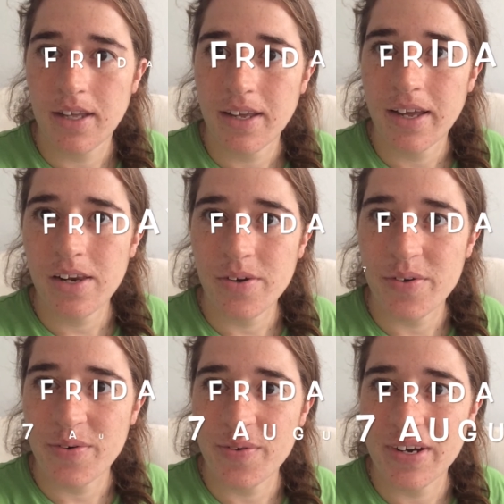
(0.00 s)
Hello
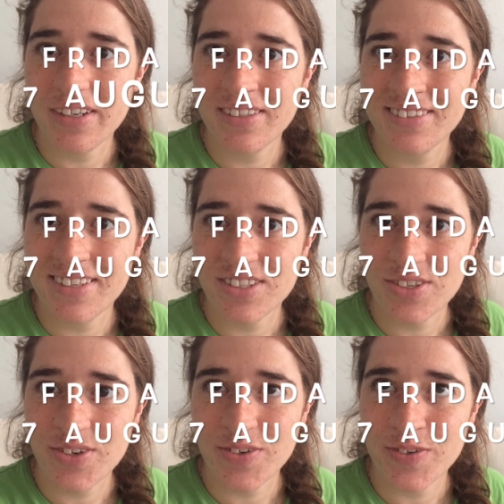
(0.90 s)
everyone,
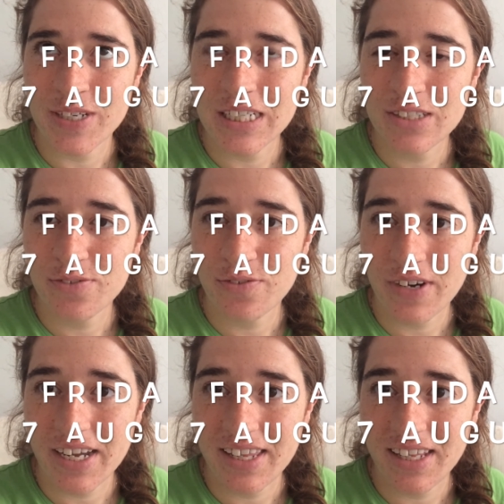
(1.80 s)
so it's
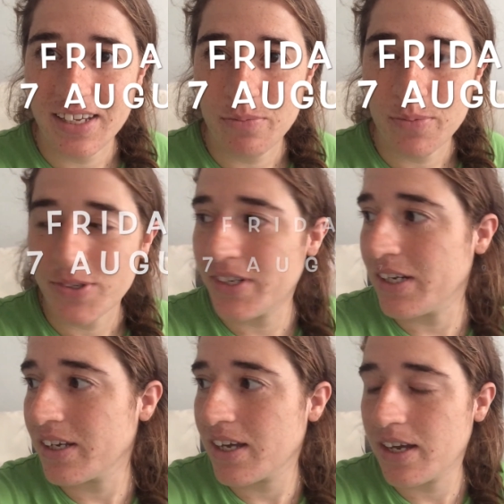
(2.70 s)
Friday
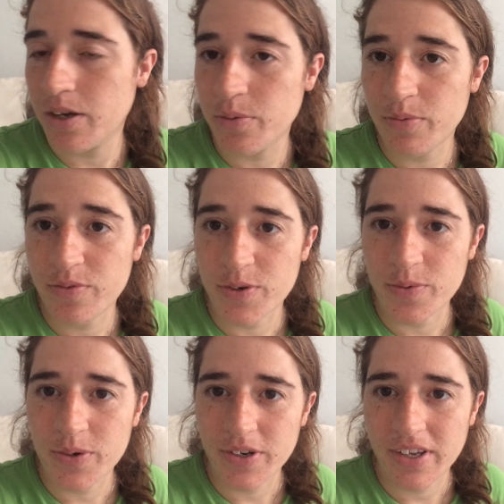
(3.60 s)
morning before
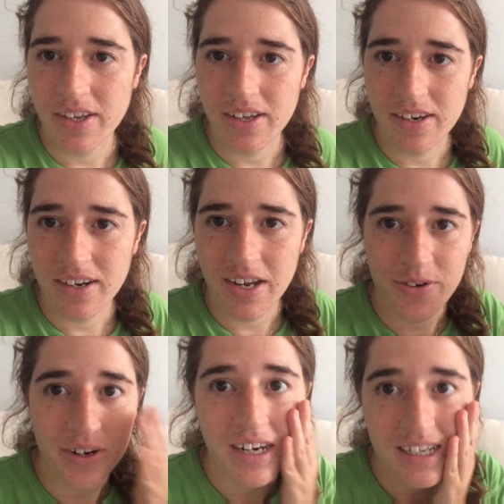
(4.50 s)
work, and I
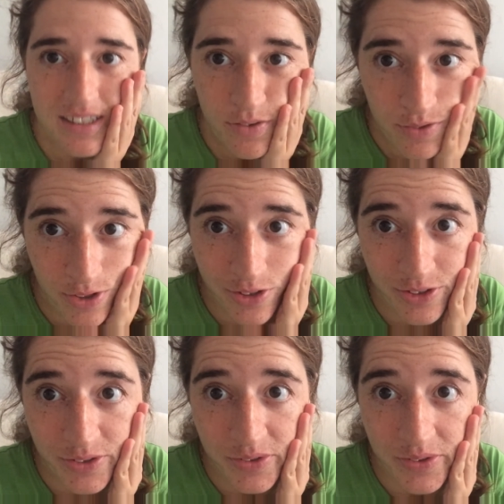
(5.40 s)
realized I forgot
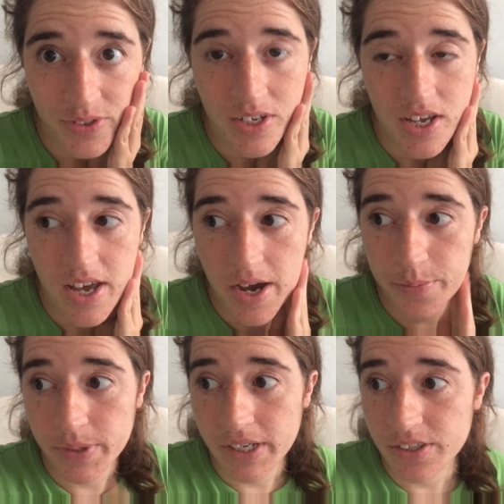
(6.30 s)
to
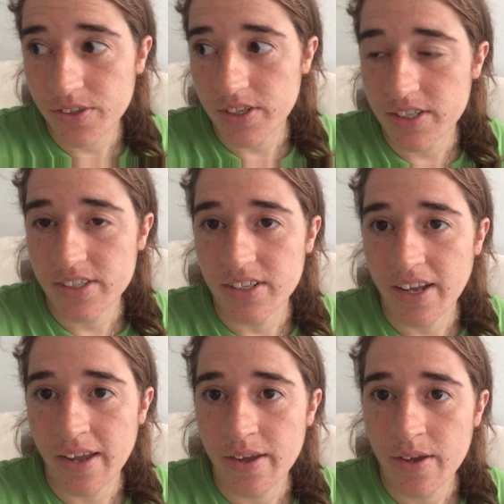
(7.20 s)
update you
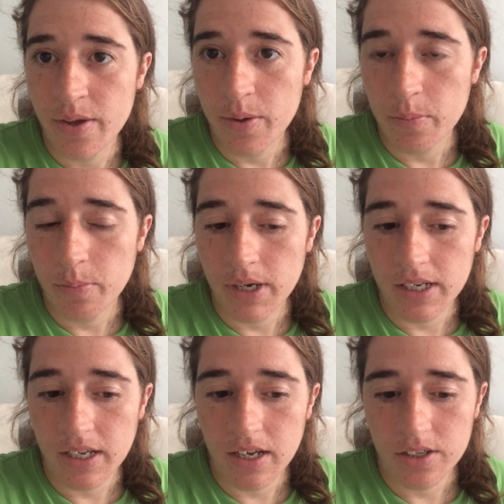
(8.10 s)
yesterday,
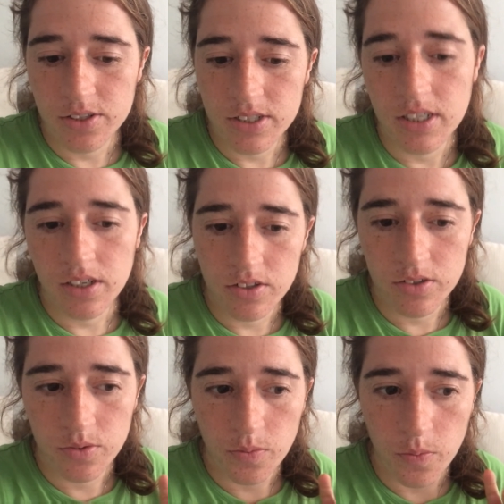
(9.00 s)
but actually
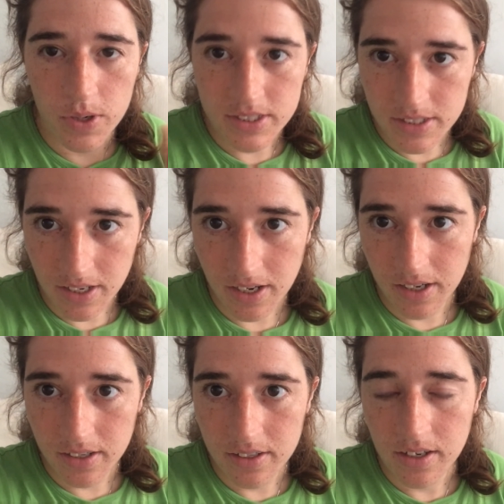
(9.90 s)
on Wednesday
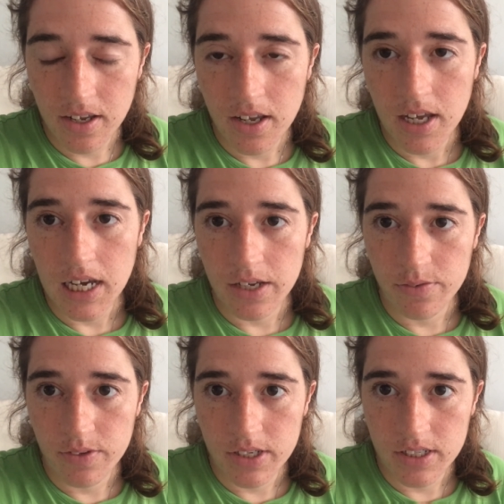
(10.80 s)
night I
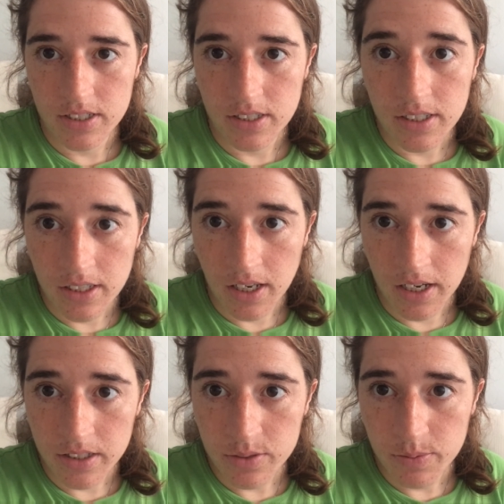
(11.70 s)
finished Little
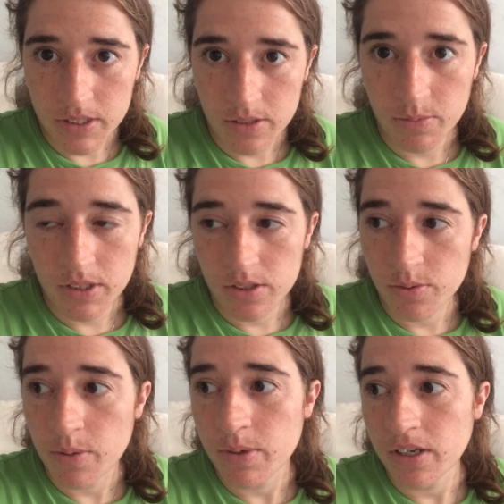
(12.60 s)
Eyes by Samanta
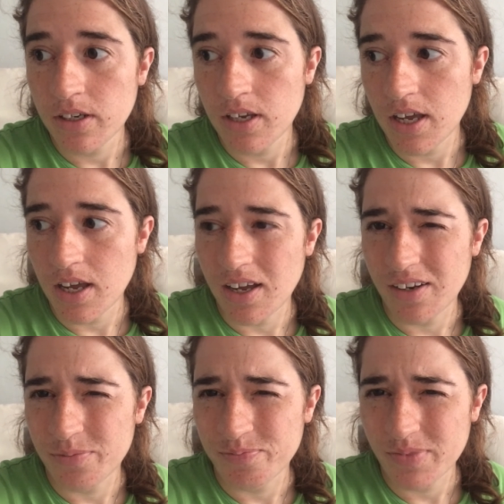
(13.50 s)
Schweblin,
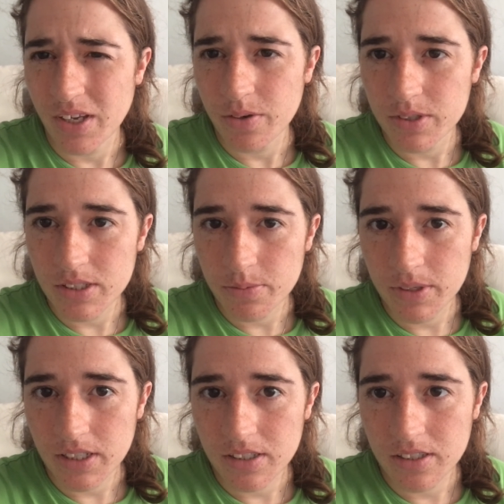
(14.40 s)
and it was a bit